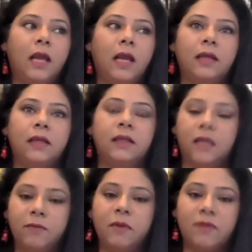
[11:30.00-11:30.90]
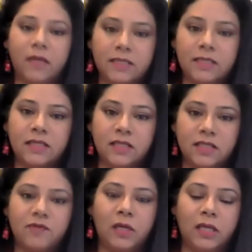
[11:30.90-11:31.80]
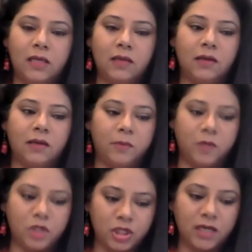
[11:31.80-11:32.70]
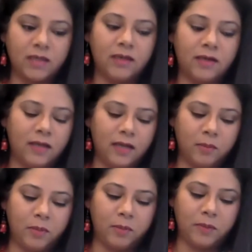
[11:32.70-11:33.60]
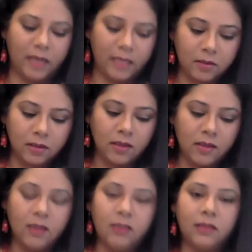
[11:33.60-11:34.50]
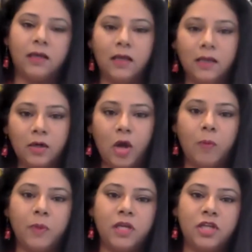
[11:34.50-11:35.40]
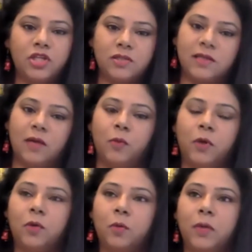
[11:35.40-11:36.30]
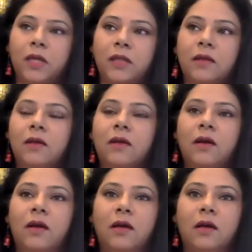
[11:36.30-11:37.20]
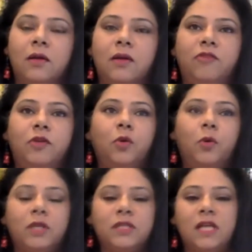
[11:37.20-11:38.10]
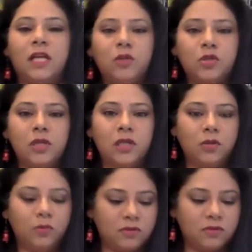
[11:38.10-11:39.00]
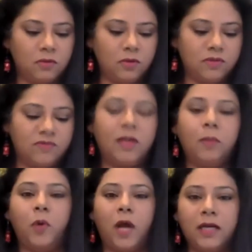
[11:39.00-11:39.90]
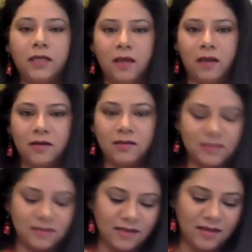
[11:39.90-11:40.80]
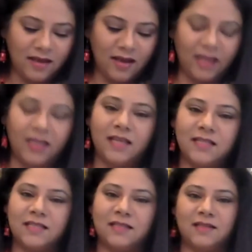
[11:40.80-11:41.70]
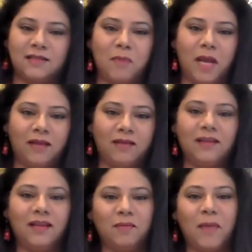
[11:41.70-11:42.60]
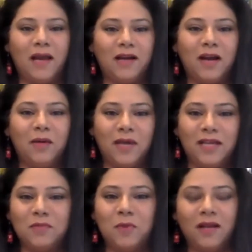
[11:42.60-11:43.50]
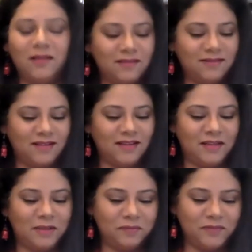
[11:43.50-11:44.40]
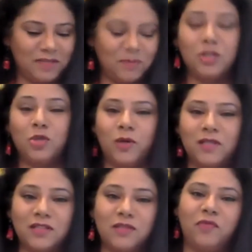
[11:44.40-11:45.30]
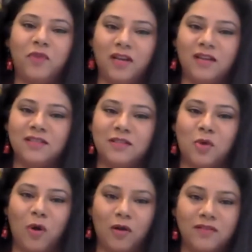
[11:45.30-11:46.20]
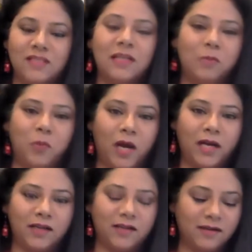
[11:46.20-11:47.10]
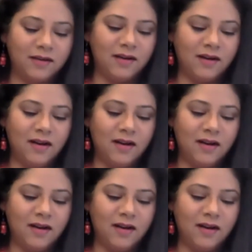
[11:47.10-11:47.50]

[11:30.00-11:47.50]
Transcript: and they have been very successfully appreciated, and people like the color combinations I work with. If you noticed, I usually use very bright colors. I guess it's my ethnic background as well, as my choices of colors is always a little brighter,